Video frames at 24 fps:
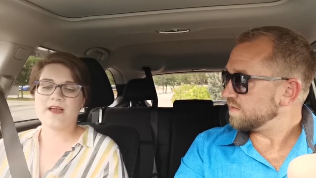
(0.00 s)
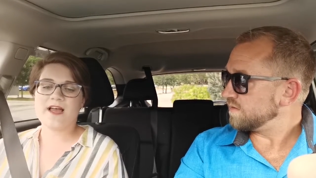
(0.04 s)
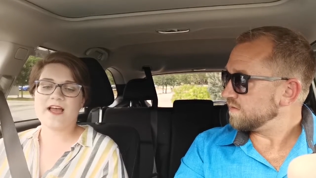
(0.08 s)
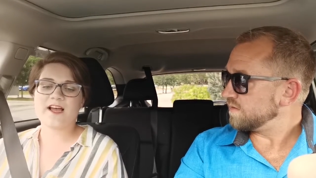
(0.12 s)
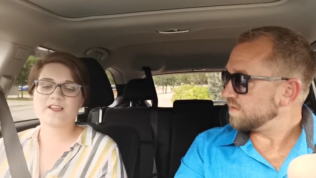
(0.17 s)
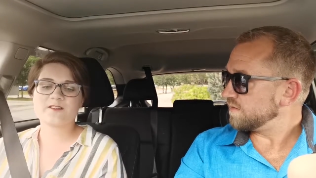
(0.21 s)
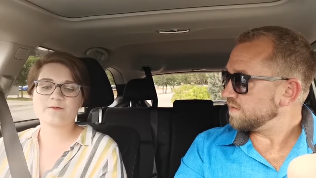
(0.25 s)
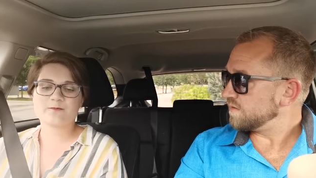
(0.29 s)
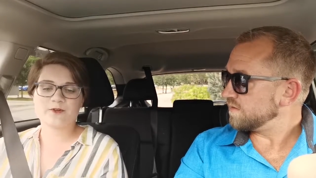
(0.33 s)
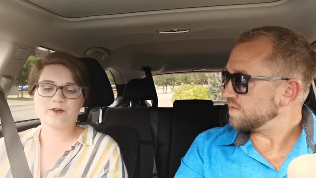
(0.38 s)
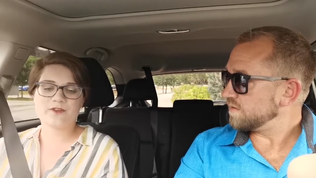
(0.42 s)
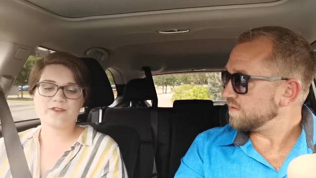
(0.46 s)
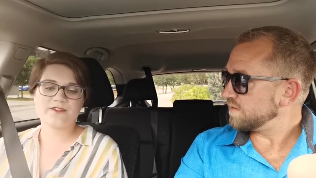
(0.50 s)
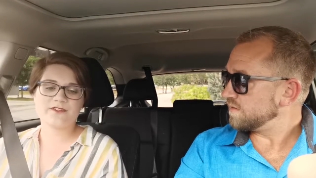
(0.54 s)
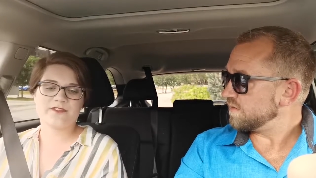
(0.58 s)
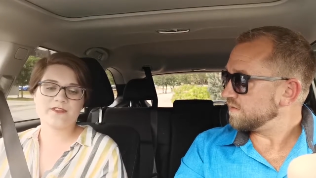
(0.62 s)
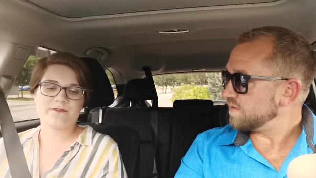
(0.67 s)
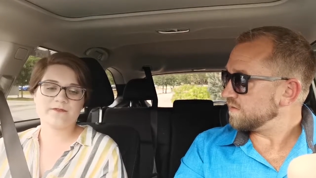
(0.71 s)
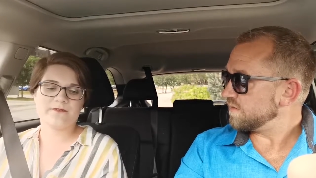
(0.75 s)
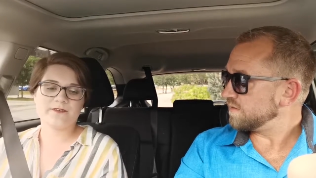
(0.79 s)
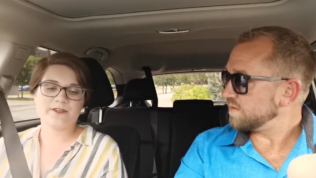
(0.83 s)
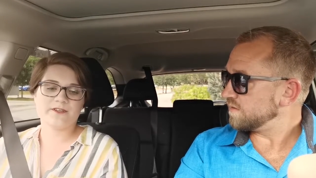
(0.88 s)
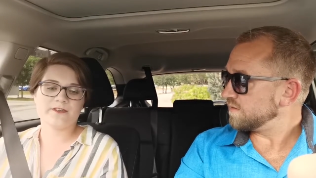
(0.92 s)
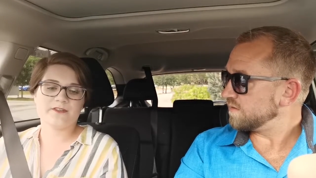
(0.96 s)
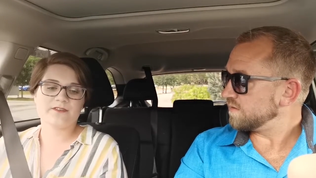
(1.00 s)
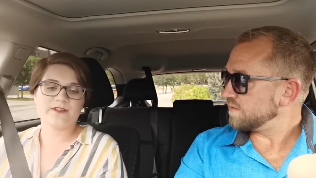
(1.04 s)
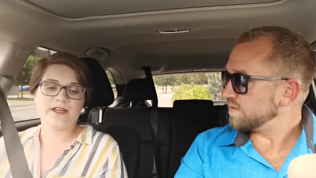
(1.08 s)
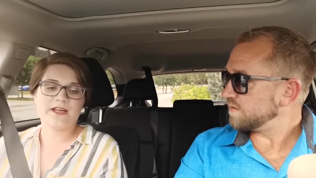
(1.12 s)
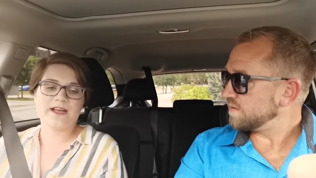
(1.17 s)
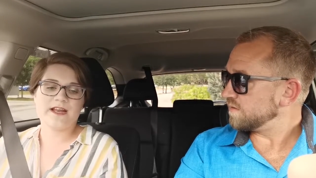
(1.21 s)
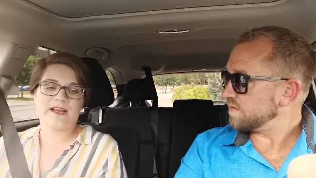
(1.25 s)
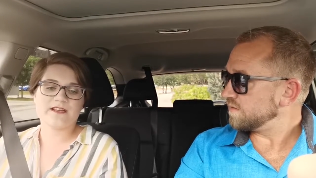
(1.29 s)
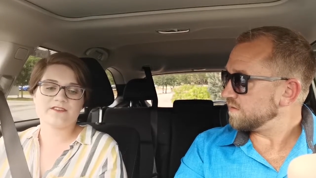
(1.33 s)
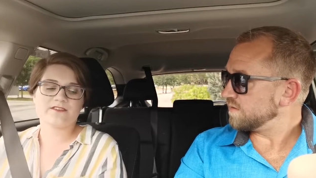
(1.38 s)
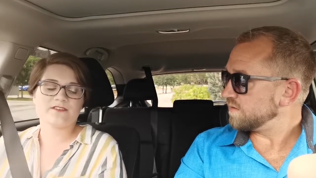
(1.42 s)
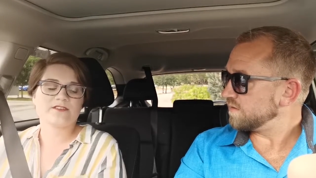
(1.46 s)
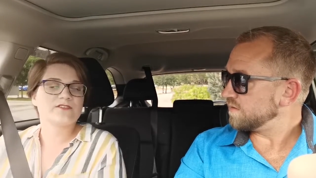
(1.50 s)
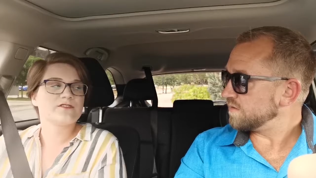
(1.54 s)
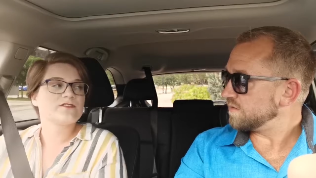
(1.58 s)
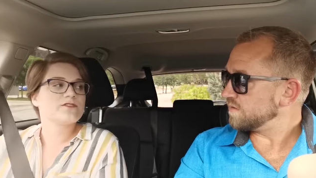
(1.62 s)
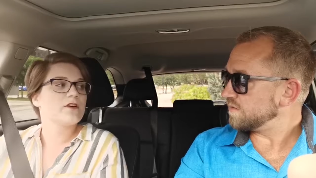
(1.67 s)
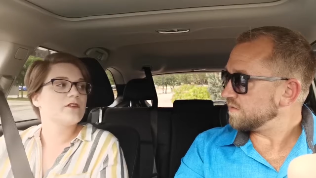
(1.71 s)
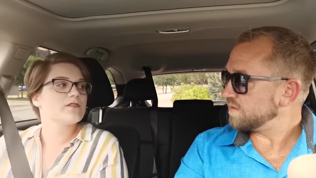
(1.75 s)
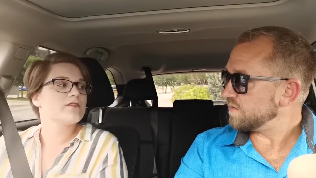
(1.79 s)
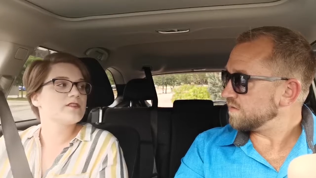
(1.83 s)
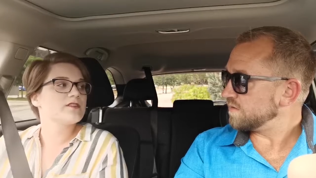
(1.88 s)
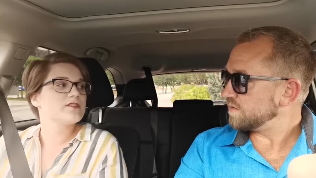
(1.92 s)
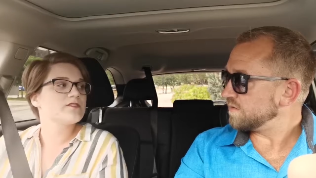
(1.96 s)
Speaker 1: experts in the field and as
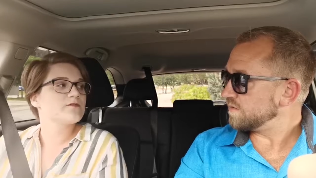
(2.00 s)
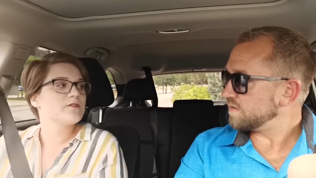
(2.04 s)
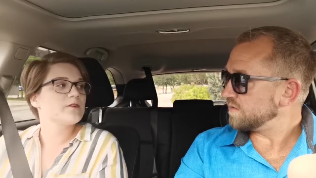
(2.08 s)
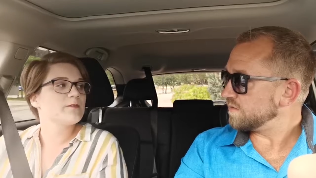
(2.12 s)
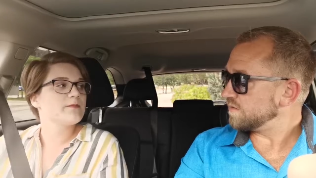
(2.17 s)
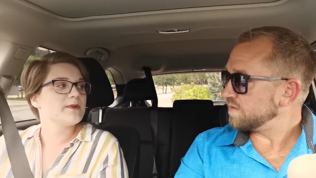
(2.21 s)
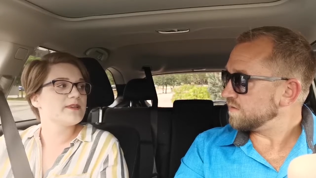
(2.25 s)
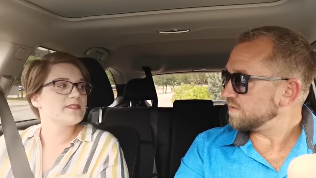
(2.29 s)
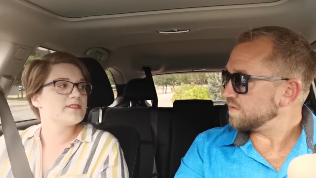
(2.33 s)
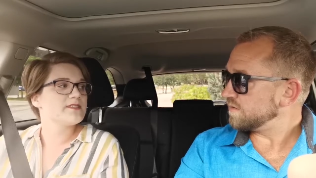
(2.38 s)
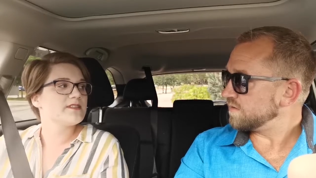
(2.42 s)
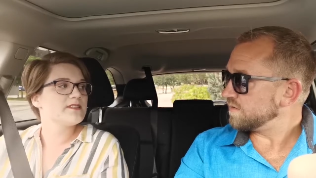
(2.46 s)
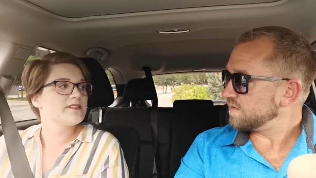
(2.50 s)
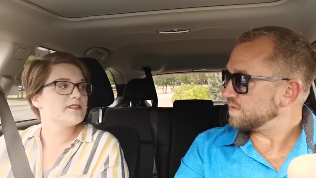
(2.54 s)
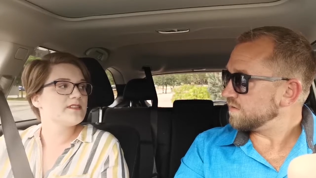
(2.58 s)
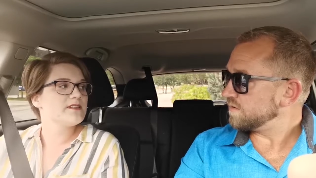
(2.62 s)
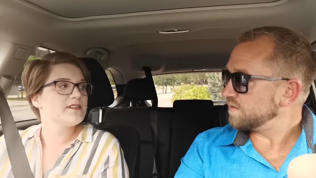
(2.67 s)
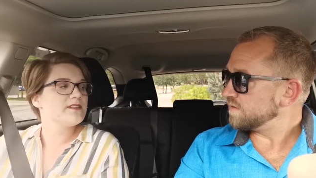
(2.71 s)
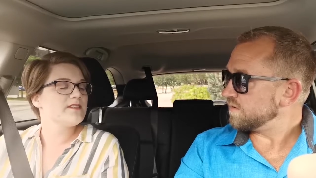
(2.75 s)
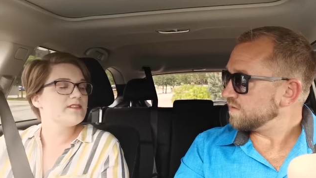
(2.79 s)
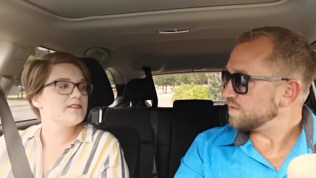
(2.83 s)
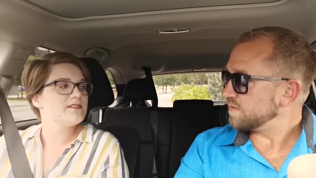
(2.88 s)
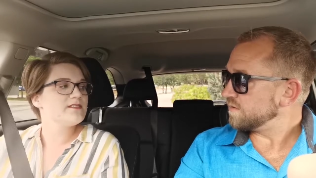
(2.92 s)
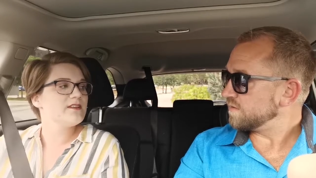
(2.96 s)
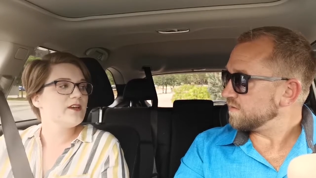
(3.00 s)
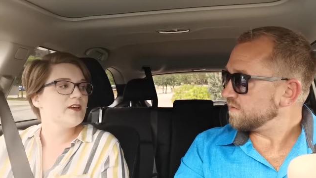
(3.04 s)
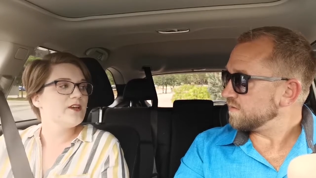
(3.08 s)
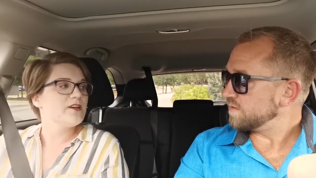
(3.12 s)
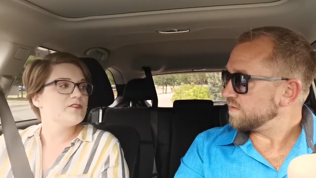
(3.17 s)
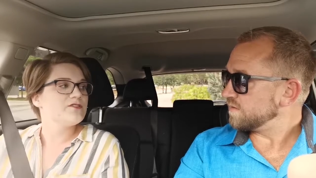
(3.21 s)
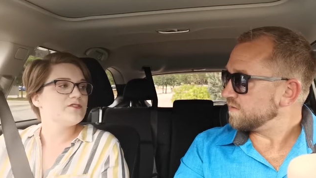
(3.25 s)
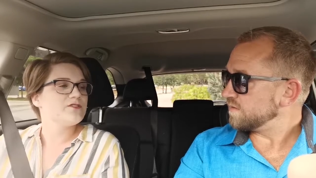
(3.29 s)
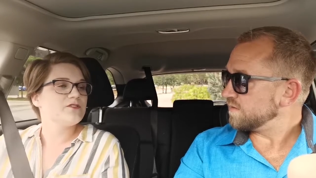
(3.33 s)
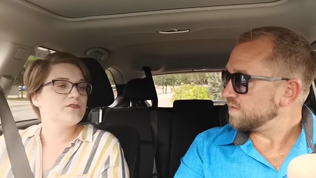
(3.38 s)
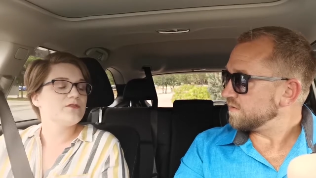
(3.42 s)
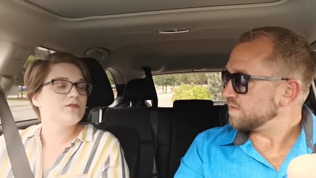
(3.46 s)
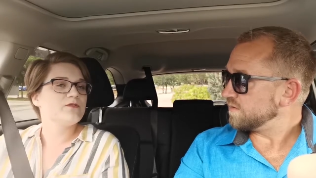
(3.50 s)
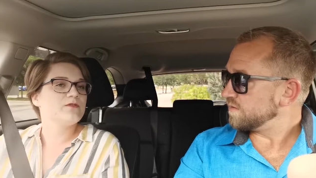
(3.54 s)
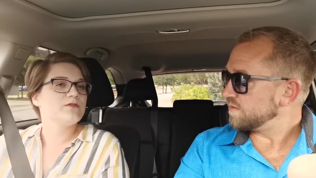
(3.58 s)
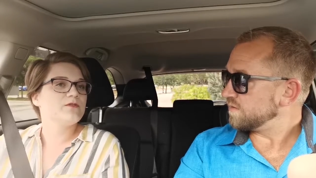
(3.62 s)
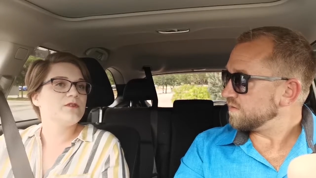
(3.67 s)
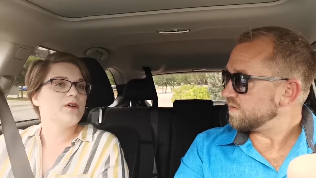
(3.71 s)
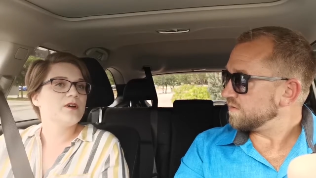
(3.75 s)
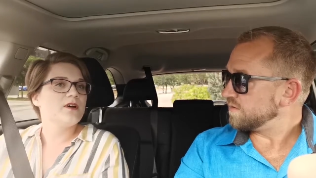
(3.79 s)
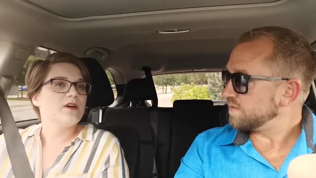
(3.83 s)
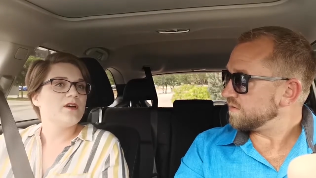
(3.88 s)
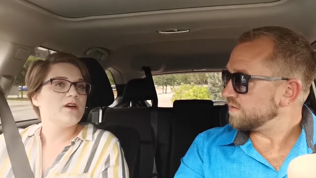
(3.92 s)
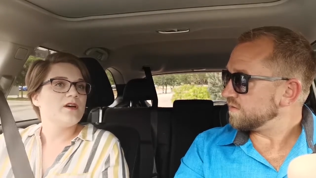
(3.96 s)
consultants for businesses
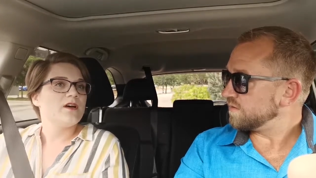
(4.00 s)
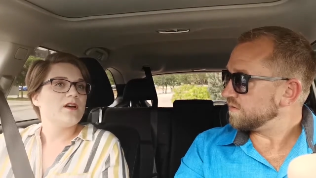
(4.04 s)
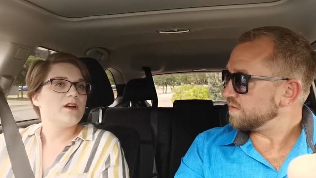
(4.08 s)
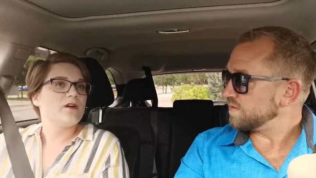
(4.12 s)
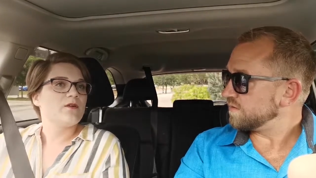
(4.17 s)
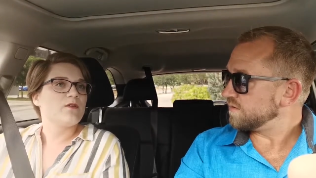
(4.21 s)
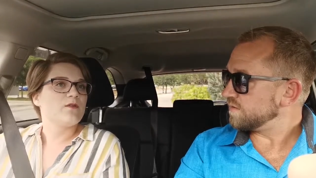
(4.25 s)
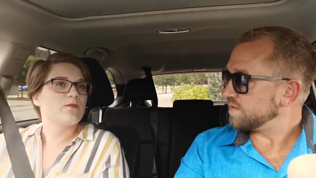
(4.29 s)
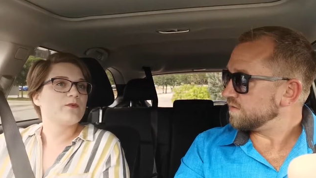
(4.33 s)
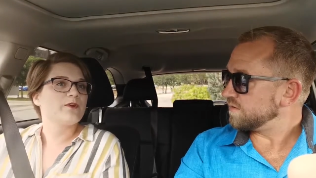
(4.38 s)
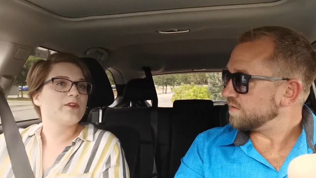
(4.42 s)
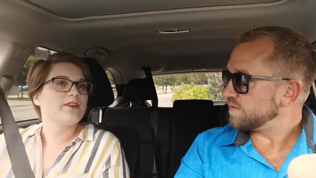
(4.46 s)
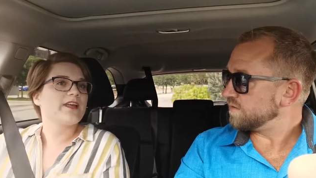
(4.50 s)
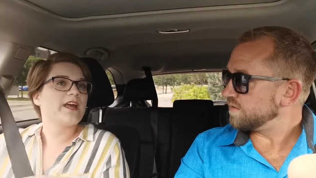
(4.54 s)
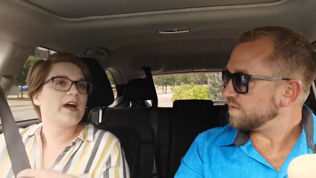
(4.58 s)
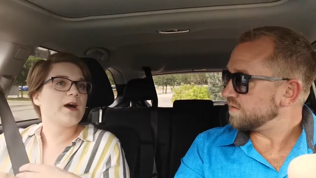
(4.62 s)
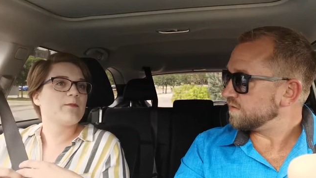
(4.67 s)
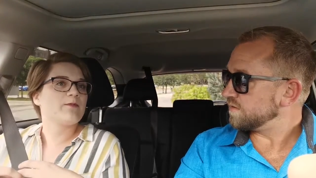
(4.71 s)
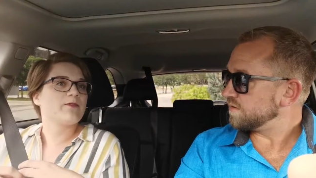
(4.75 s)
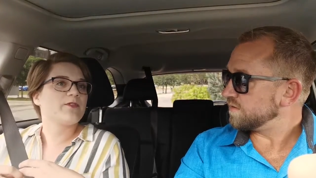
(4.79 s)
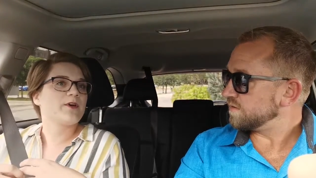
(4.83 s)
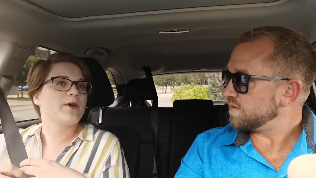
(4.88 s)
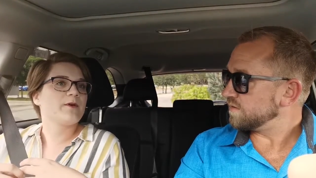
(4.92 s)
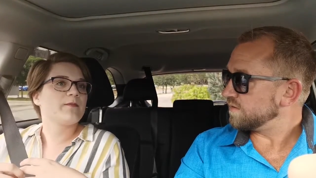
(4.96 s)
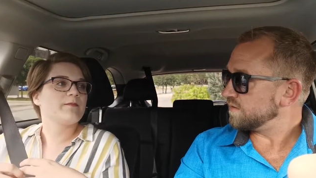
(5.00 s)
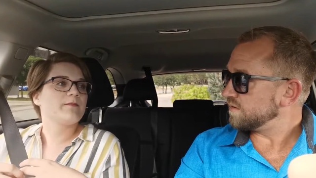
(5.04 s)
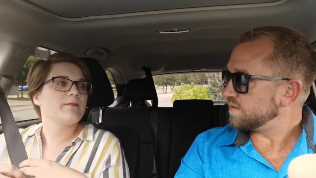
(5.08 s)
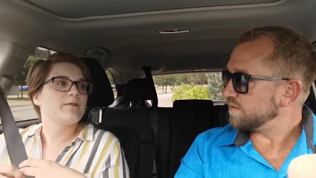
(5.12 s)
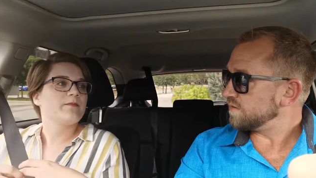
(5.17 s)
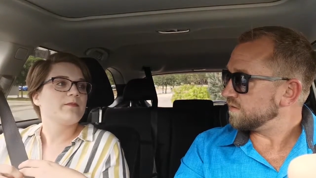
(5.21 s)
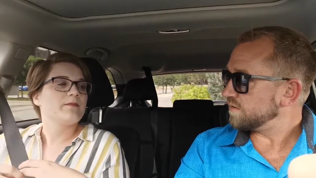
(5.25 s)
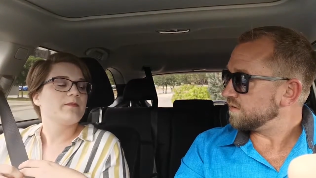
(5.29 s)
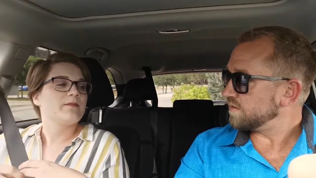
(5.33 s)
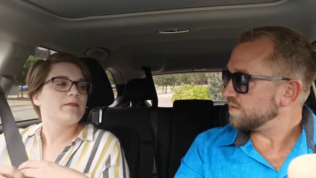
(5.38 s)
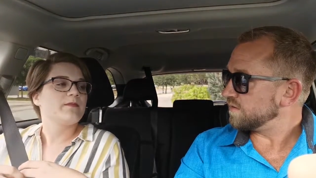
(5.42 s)
to really help them